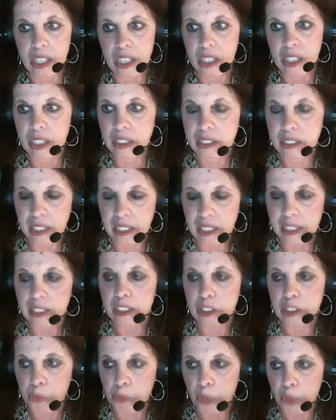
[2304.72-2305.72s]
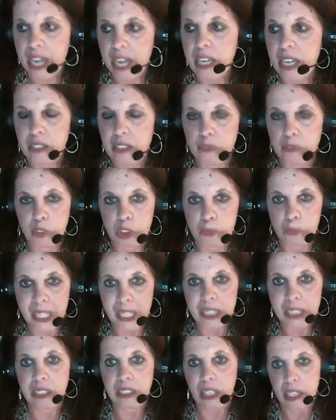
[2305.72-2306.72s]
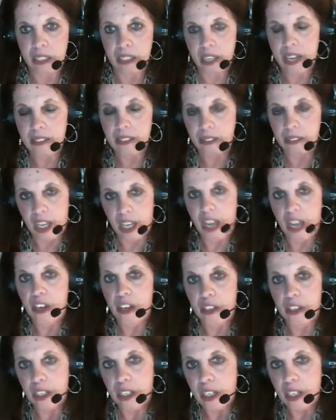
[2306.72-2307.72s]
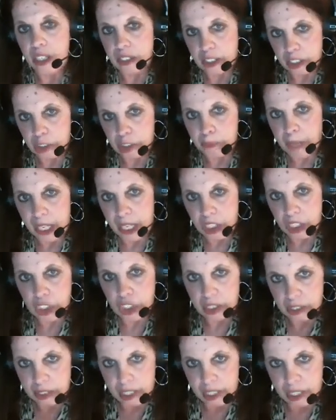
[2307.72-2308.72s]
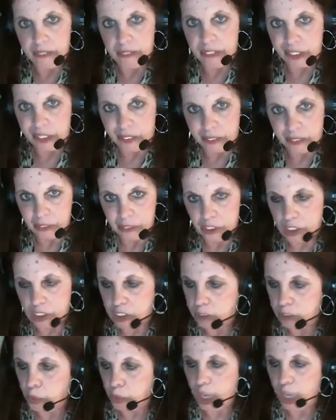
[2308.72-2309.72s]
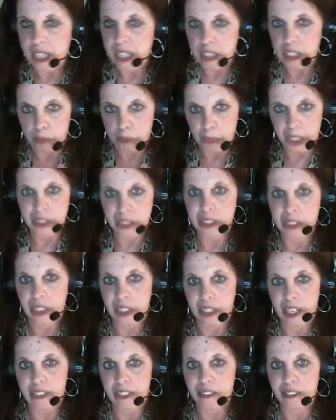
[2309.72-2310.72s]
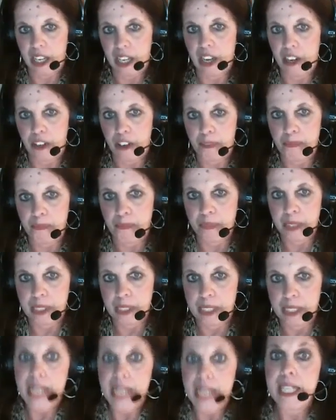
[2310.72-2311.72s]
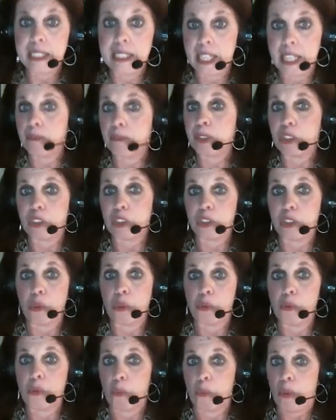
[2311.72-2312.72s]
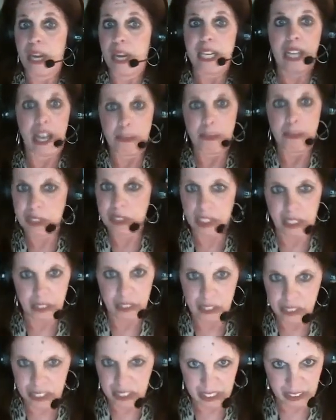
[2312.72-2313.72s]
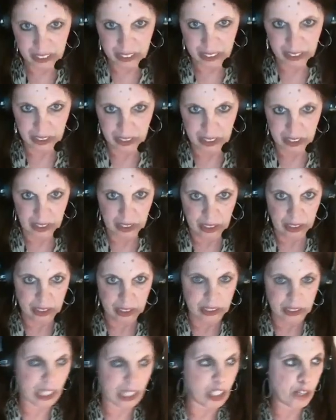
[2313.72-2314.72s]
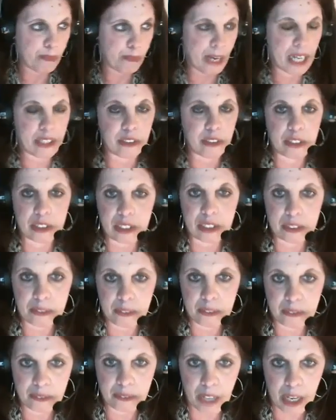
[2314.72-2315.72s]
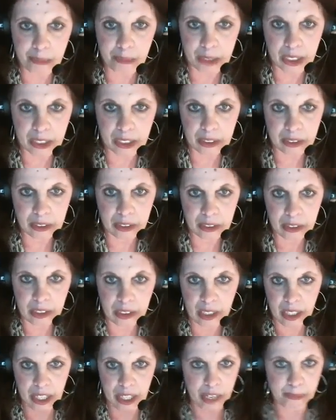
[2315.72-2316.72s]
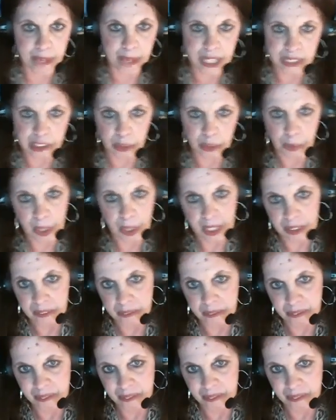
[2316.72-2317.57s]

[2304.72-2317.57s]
he said his brain was basically not there. This patient, David, his brain is basically not there. Yet he's able to wake up suddenly, say goodbye to his family, and then pass away.